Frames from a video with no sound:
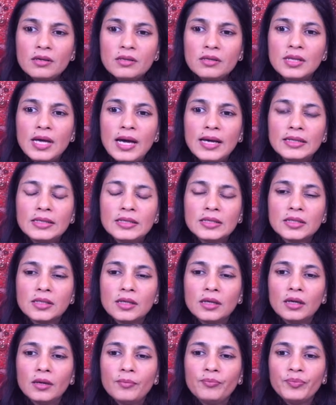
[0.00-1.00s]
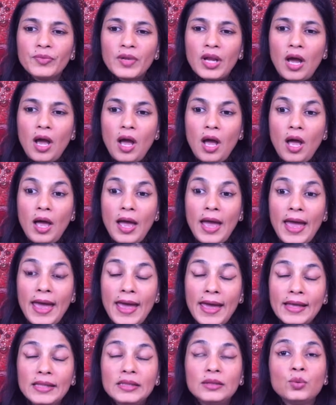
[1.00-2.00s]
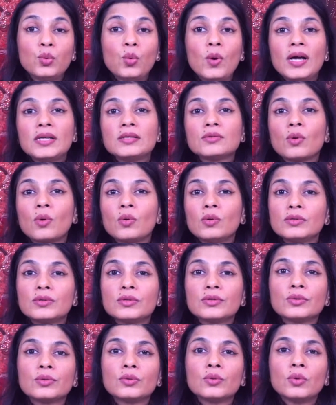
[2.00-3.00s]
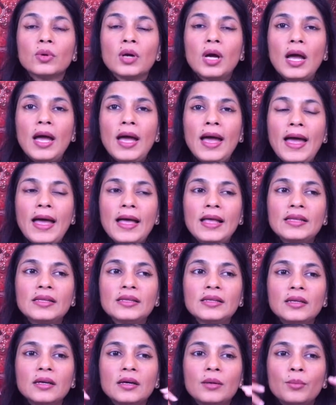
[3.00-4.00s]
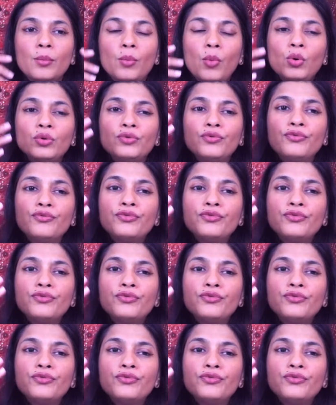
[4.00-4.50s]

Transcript: that uh, health wise also and both